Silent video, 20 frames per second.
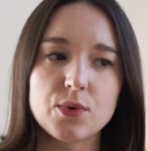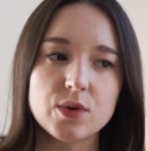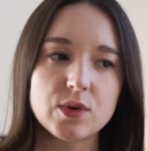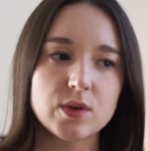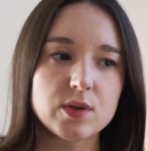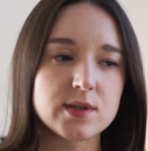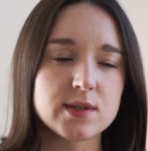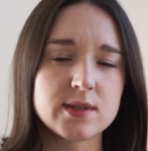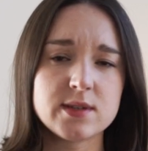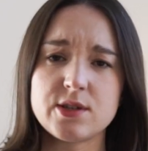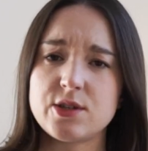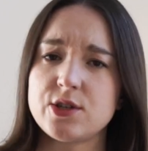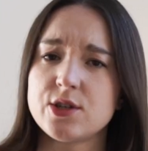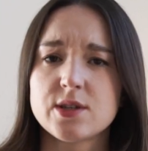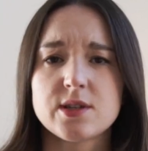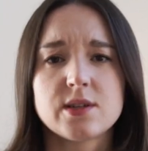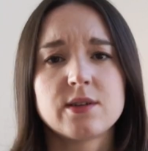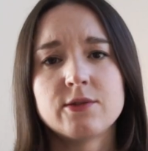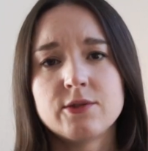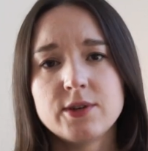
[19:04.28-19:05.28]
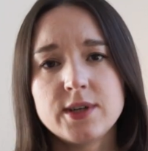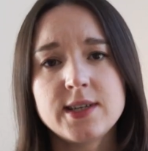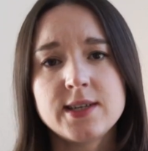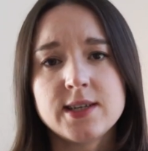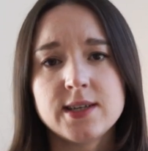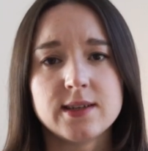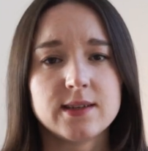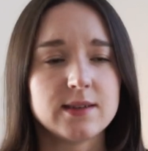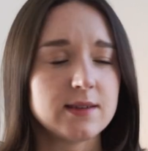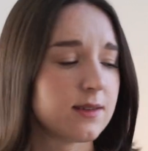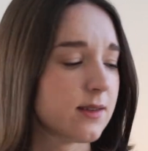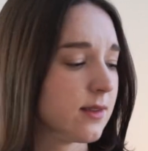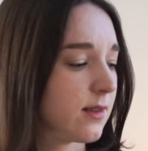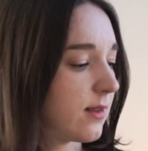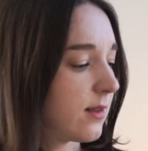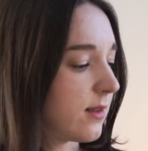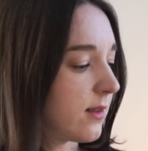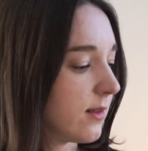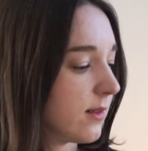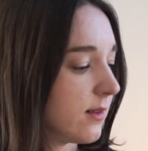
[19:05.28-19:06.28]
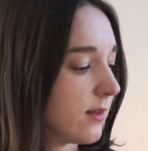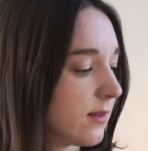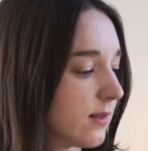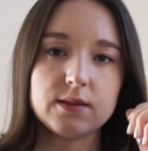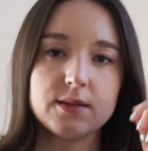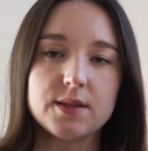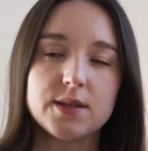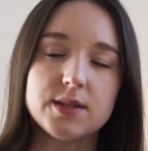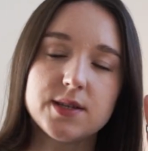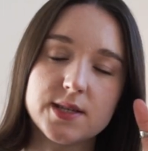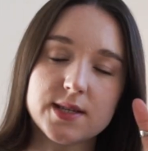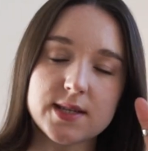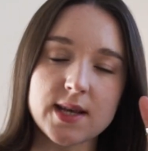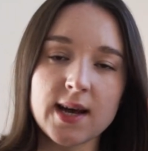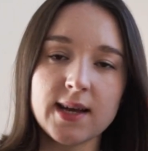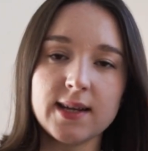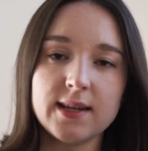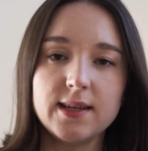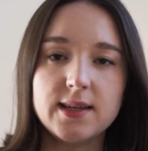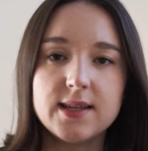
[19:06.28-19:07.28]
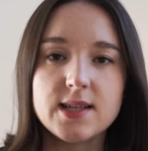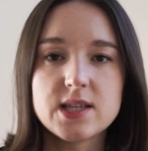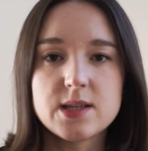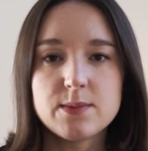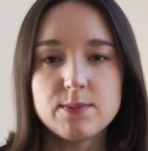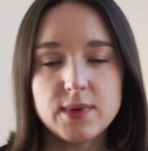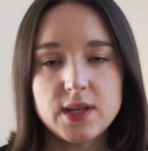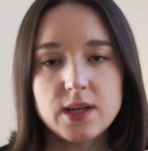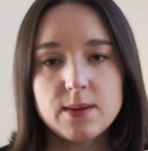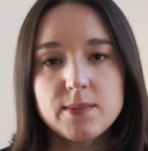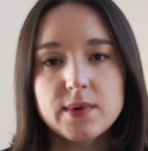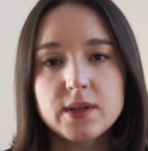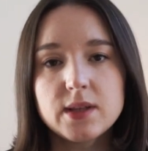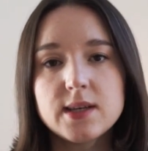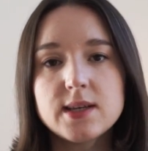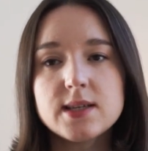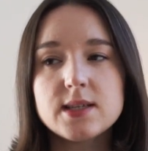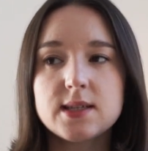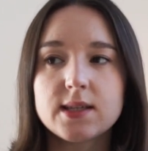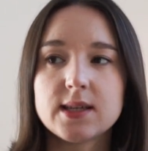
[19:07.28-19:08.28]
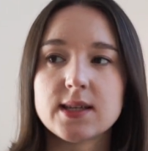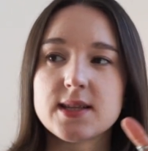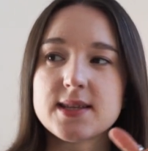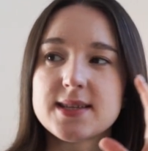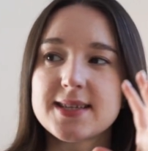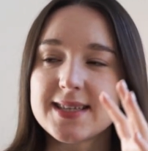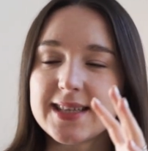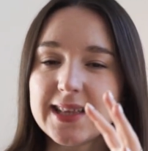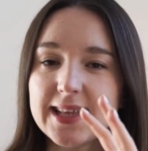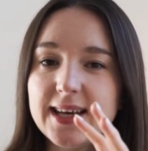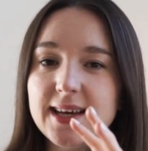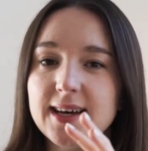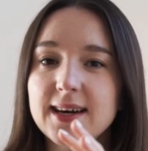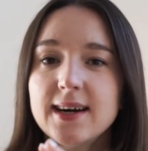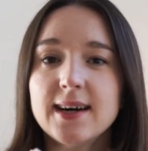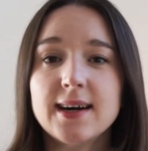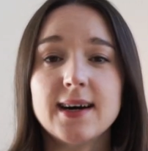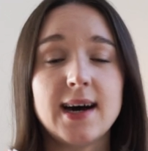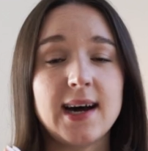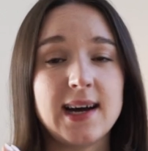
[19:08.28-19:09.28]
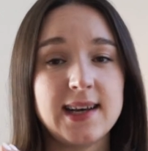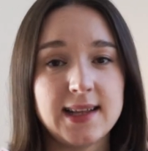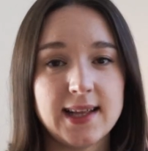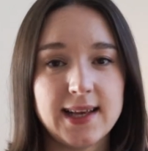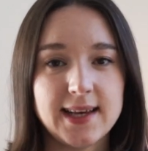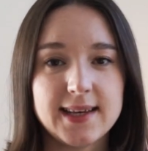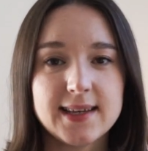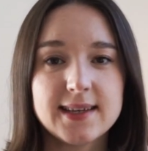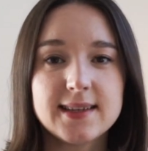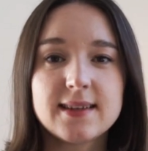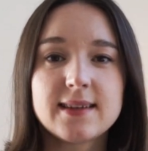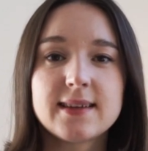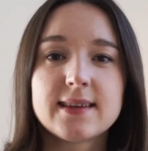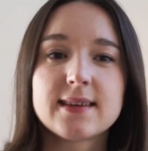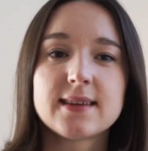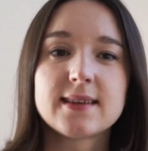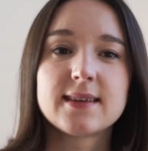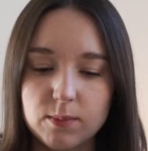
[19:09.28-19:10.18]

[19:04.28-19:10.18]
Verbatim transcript: bottles, it's just greedy. The design, it's minimalist and sleek, I like it.